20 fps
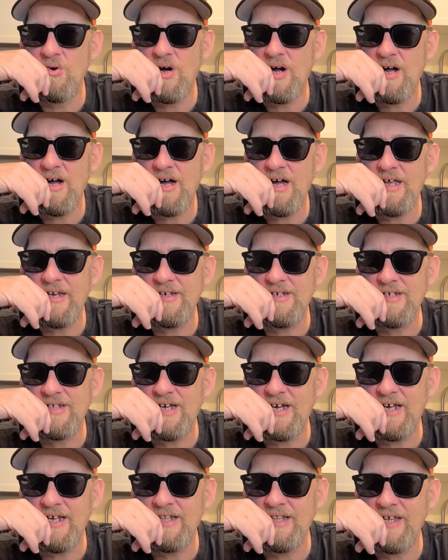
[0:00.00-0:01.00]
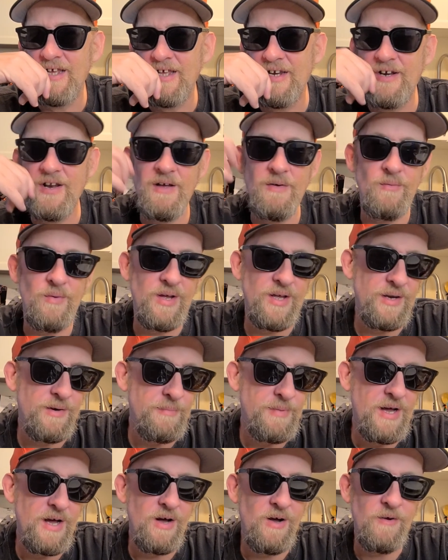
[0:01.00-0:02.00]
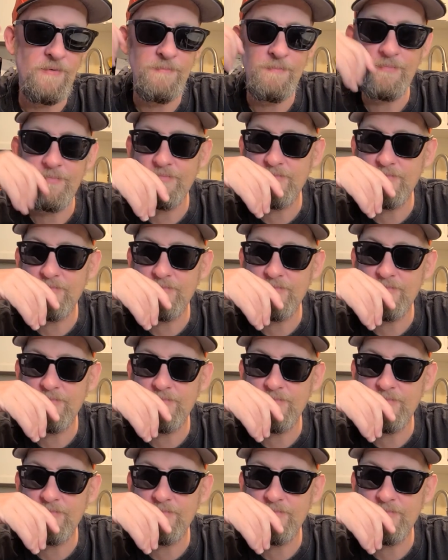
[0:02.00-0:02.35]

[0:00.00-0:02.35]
hot in Thailand, and I weighed about,